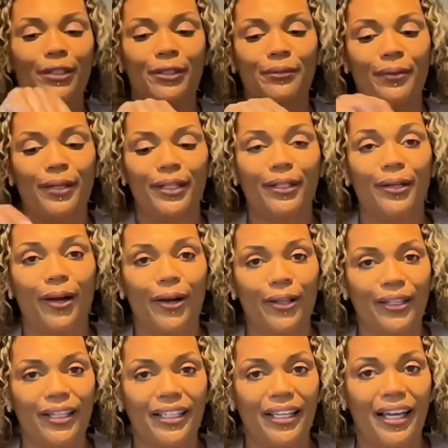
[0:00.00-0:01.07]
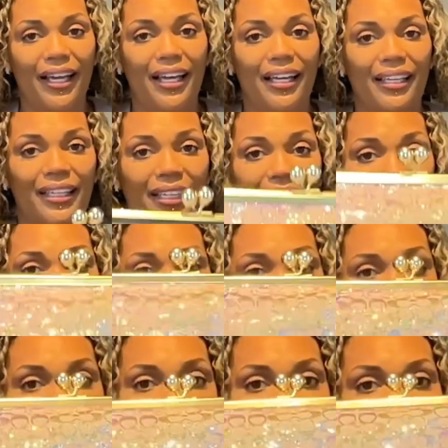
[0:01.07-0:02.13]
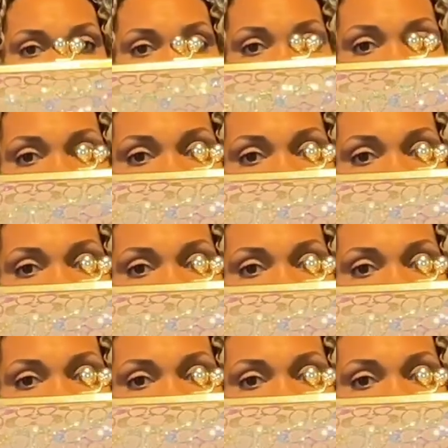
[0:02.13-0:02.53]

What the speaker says: you want to call it, Kisslock bag.